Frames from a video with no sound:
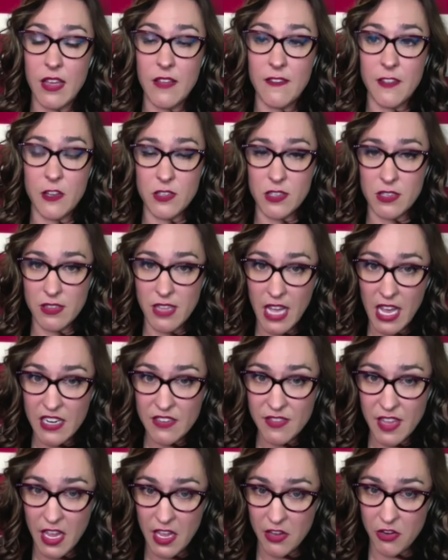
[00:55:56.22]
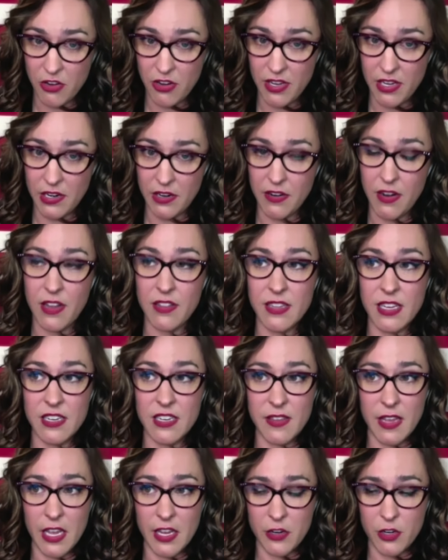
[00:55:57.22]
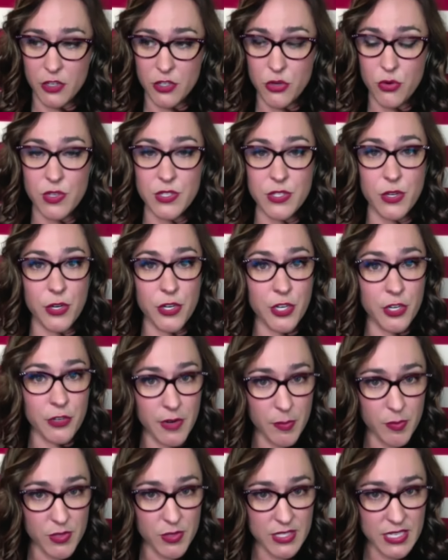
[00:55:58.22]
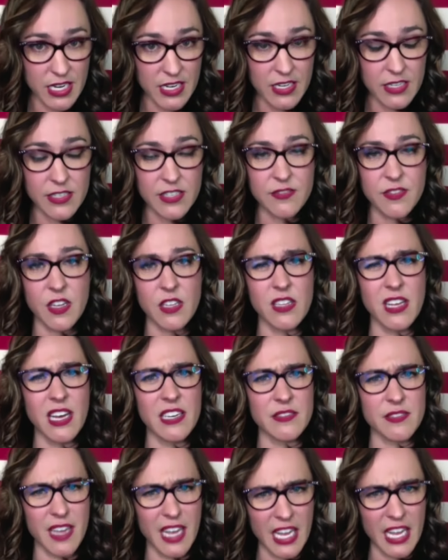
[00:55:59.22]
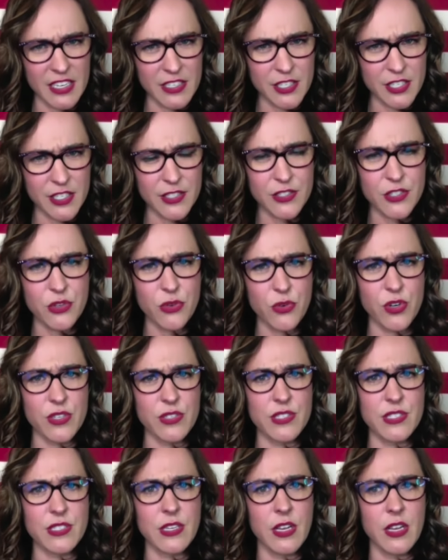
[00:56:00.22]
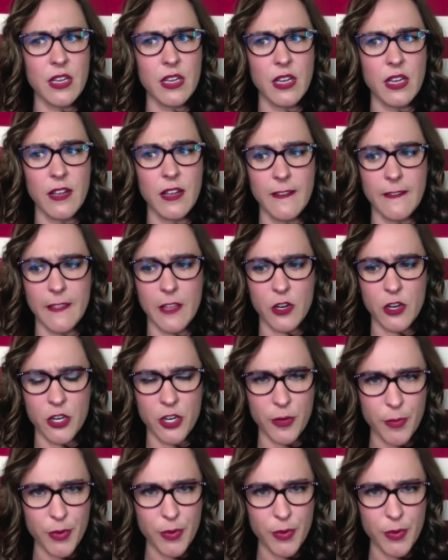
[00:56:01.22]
There's a lot of anger here, a lot of anger towards our current representative, a lot of anger towards the